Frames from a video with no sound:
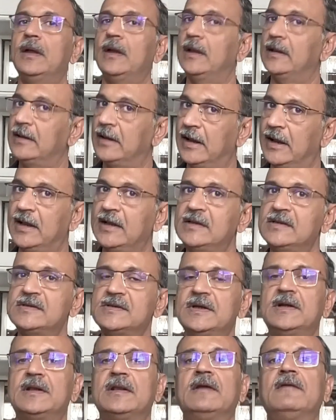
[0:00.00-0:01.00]
and
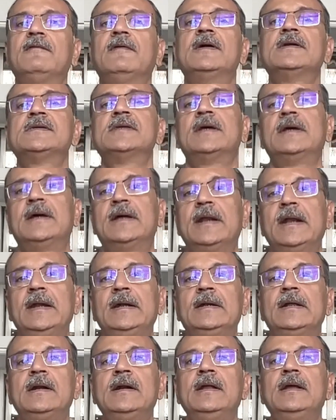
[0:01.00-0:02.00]
hence it requires a
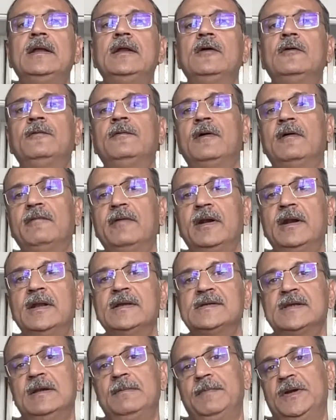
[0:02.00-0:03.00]
greater degree of
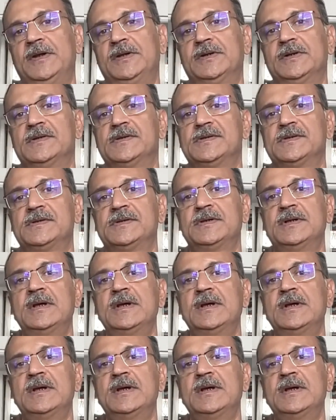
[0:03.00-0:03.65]
awareness and patience.